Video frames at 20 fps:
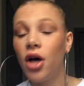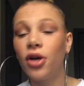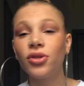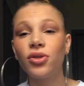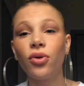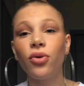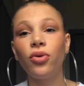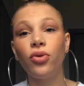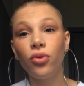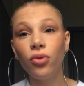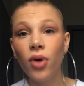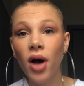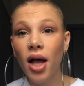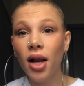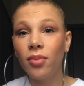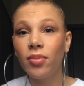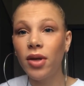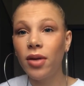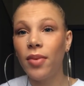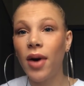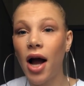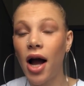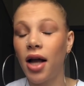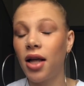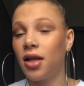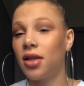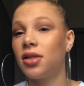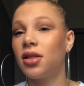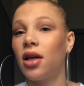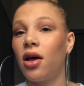So you got to be
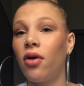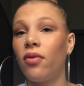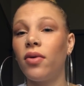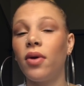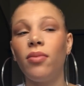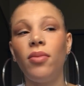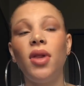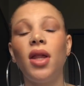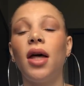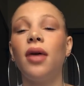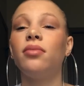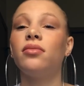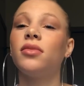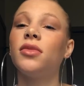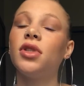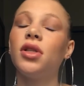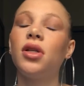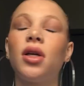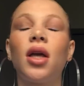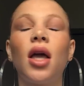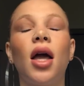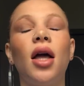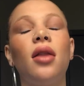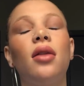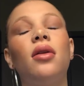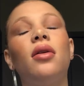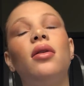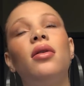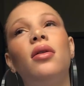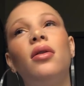behind yourself and be like,
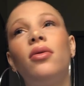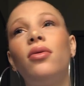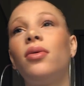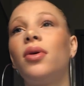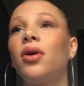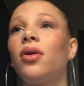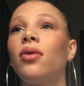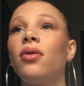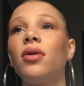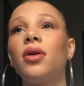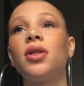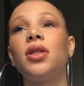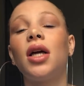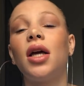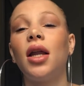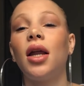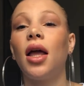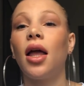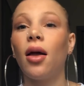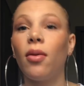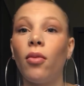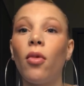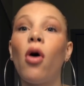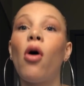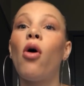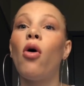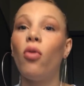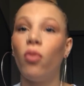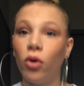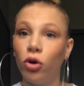Kayla, I don't want to go to this 8 a.m.
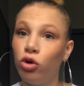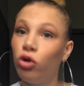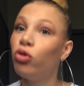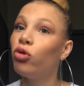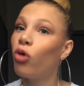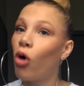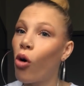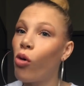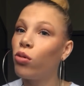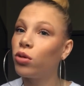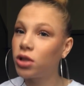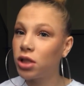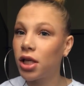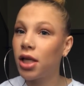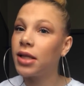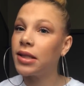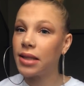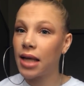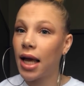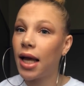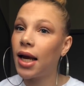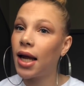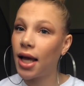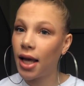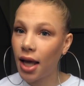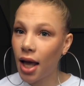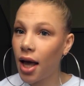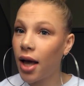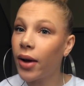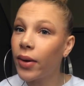Oh, well, you going to this 8
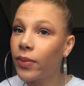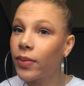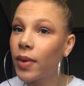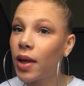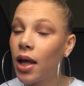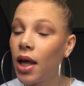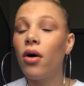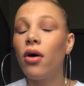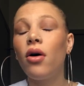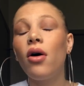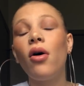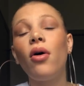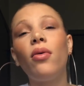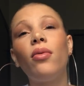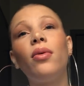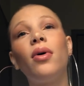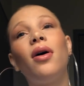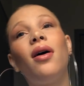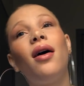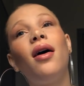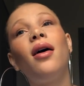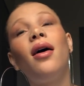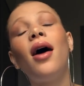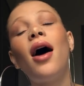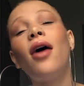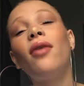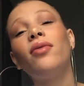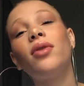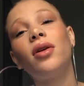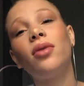a.m. Oh,
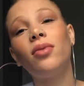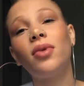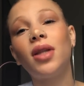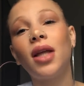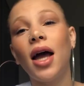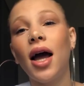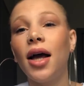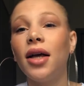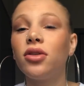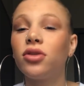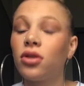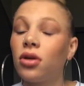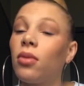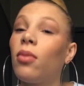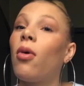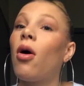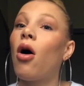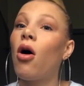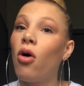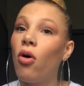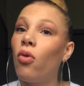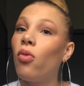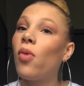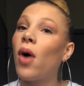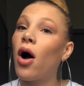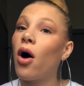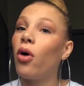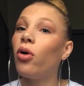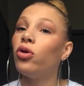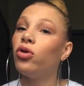I really want that ice cream. Oh,
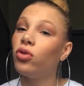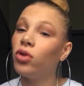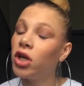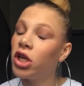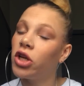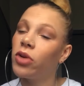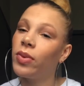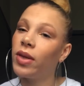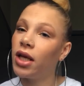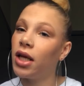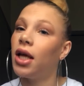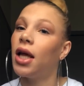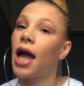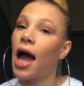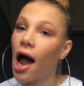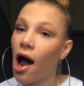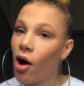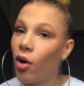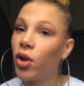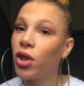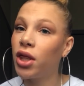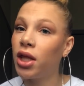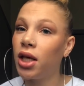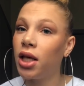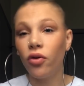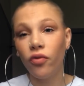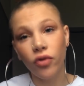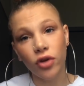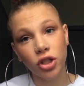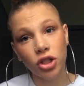well, you need to be eating
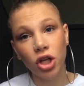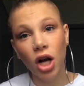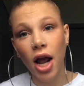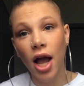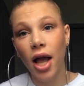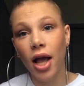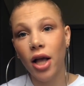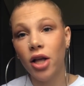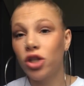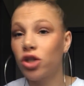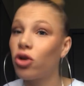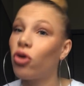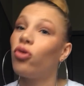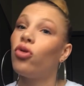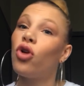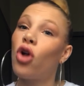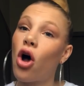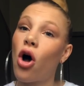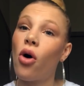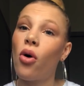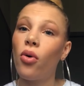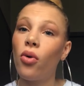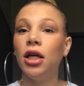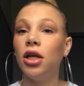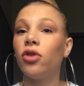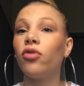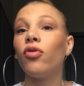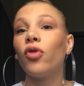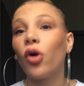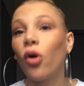healthy for track. So no,
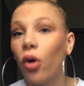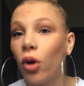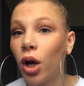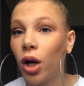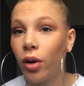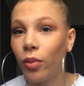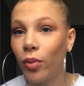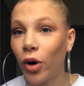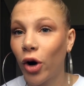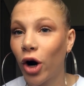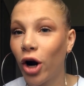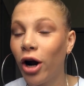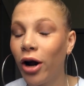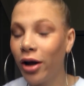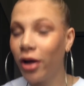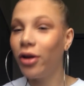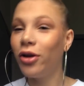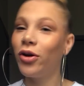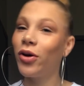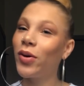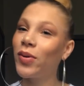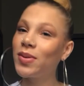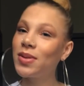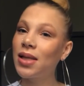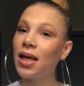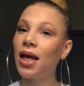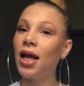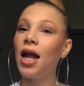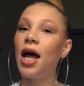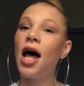eat a granola bar. You know what I'm
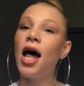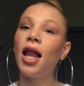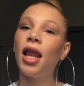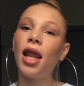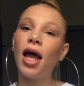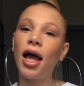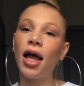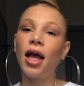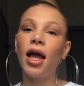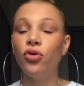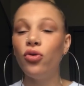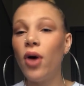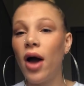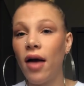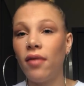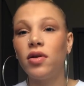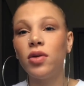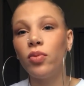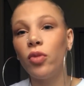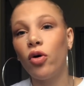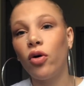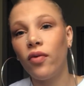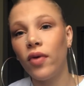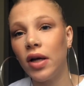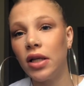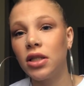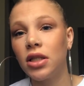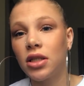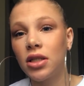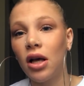saying? Like, you have to
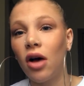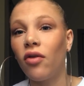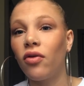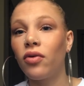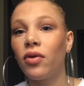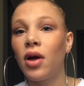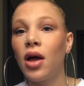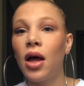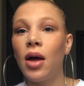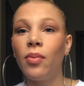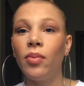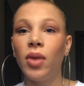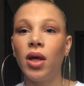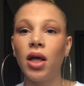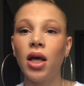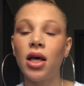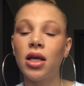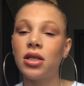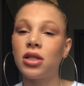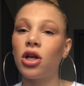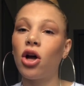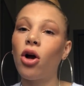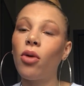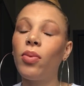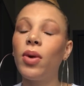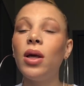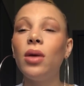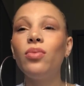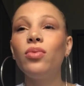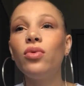motivate yourself. Because there are
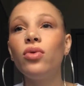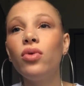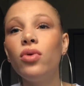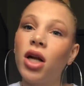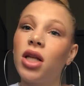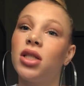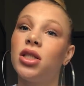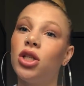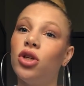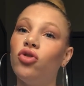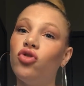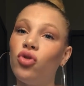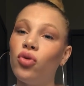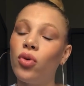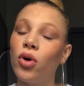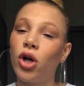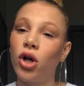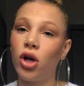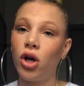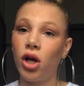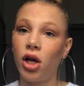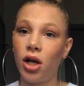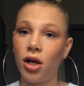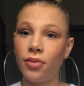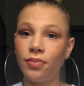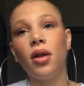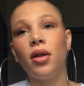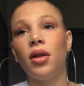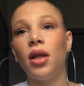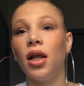people who want to see you doing
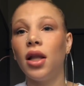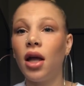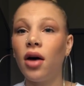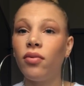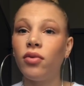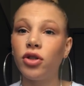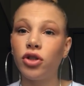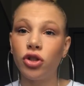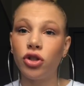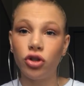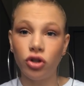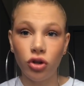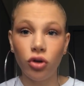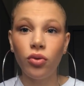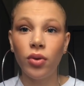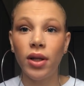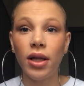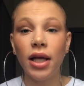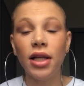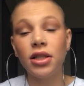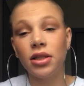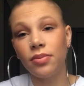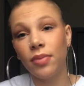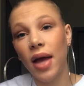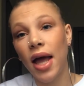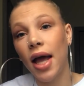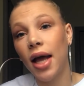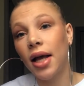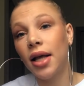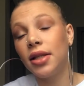good. They love what you're doing. They just
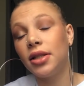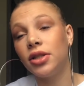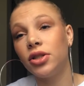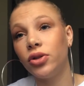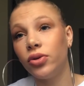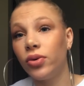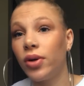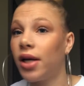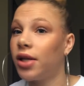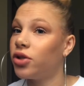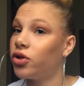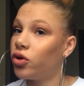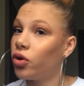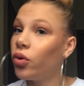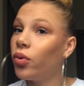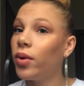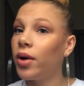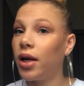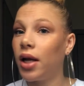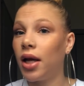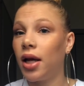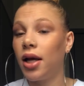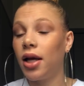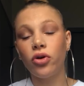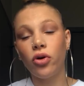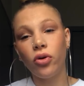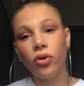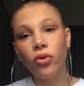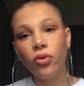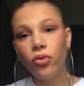mad because it's you that's doing it.
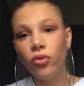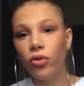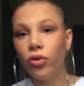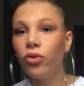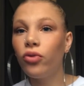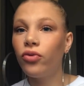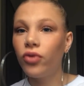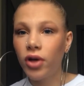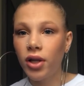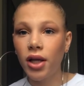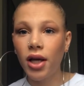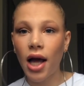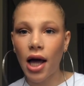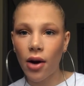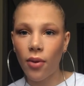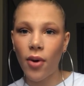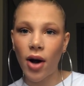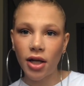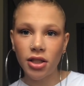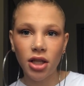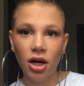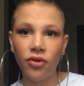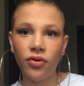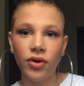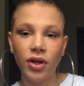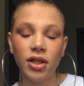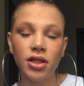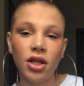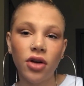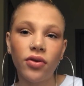So you really got to watch out
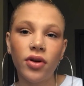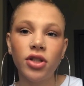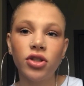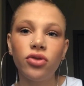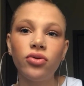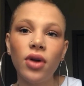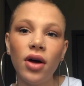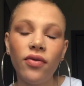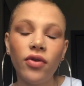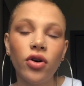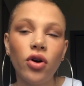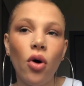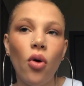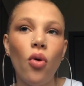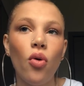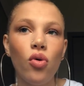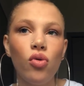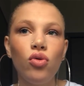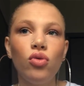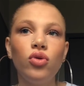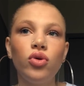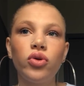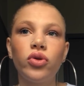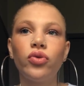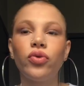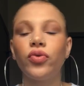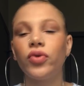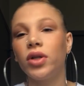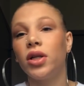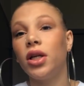for yourself because you never know who's
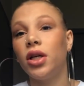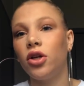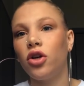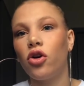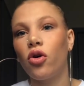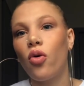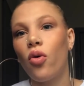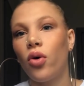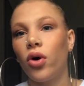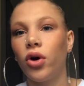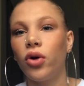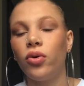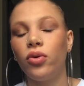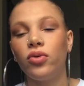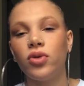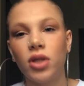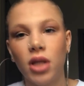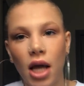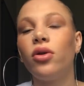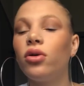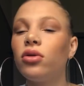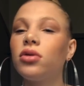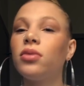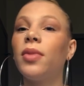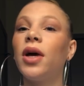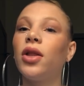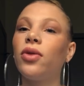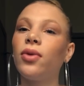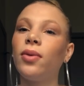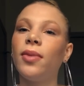really in your corner, who's not. Those are
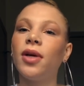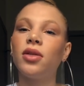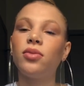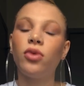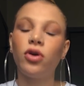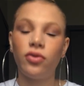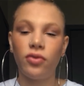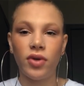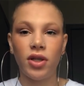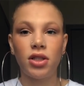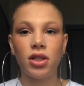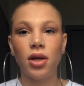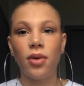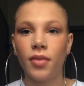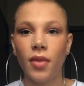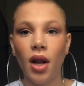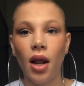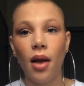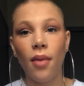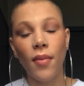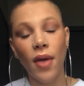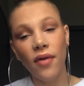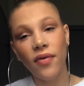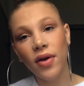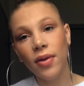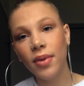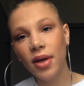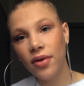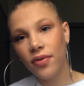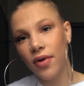my 3 biggest motivations. My
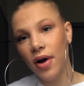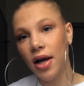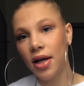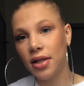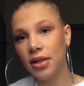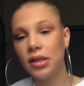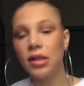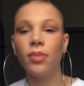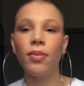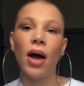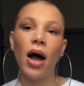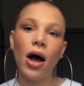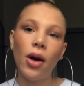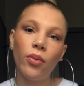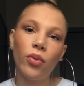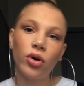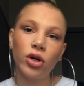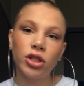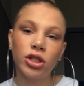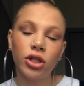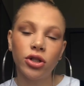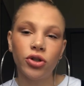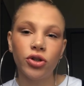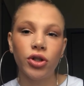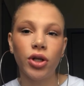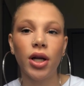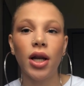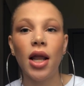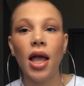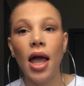family and friends, my unborn
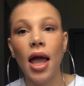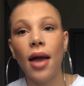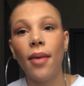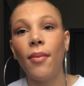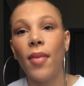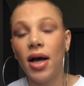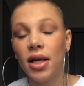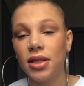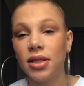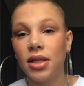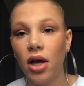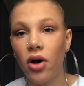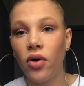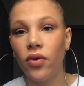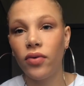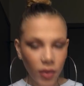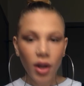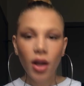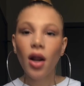children, and myself.